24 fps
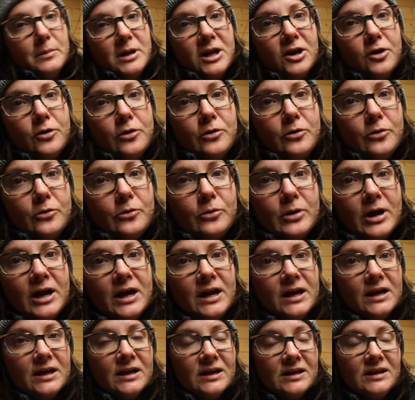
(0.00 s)
I'm gonna go
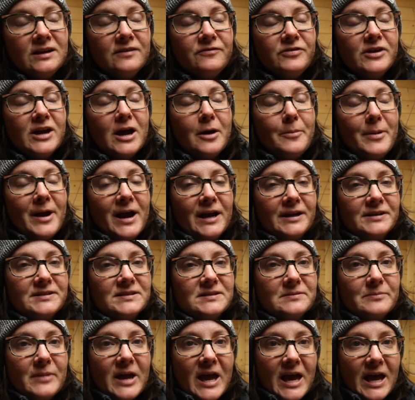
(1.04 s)
give the alpaca
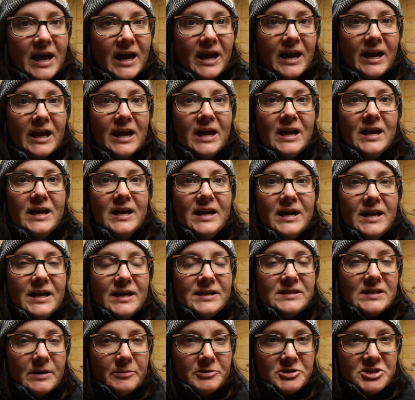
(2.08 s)
some hay,
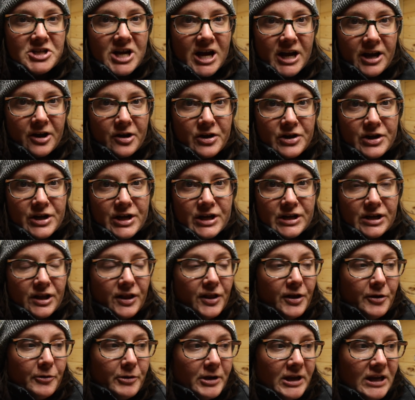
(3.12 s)
double check on
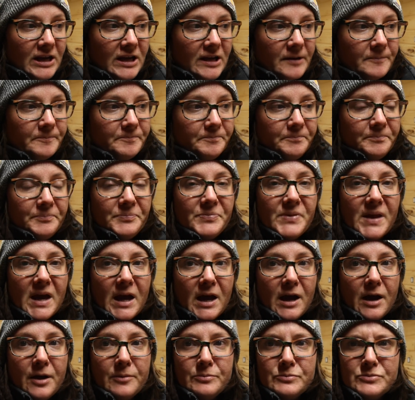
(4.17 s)
Chloe.
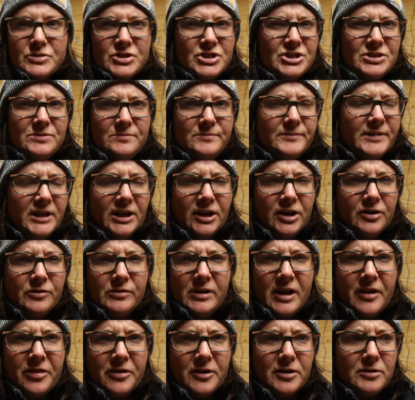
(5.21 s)
Um, she, you know,
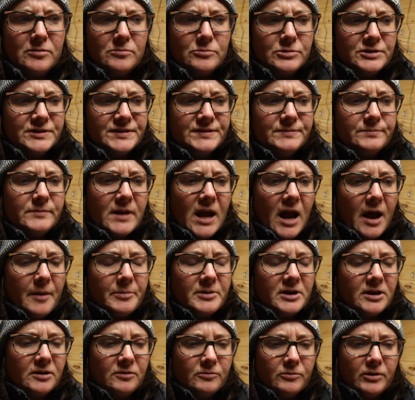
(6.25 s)
nothing was
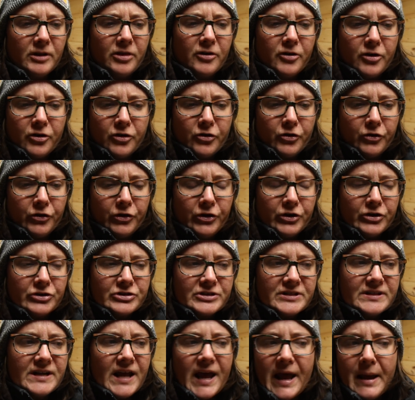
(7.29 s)
happening with her earlier
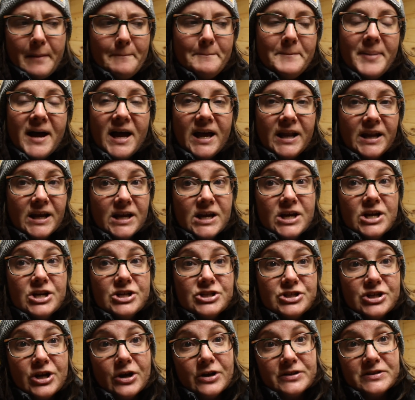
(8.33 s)
today, but
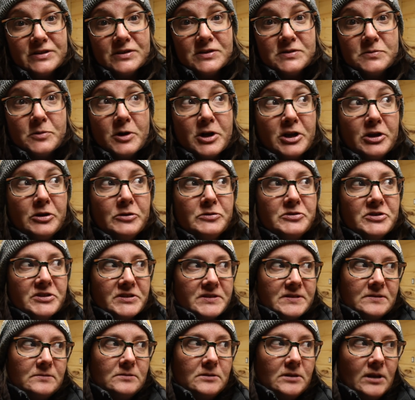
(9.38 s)
she also is one who
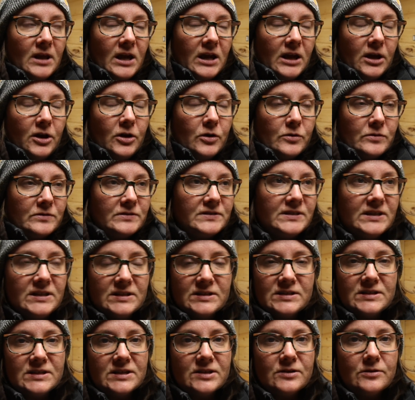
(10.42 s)
just like goes
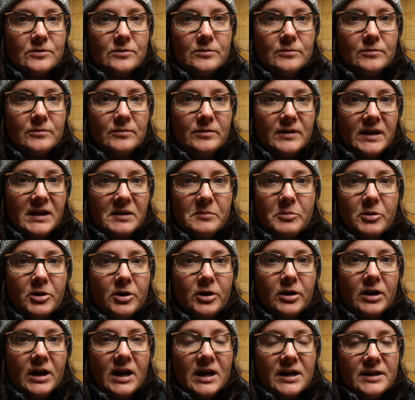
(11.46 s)
into
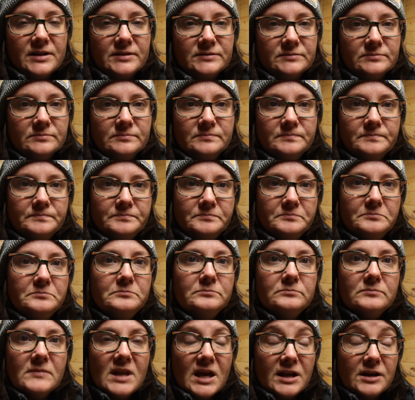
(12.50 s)
labor and
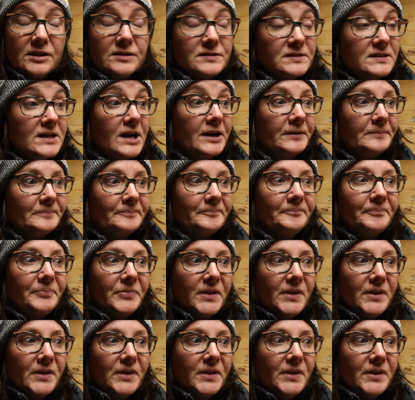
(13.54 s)
then is done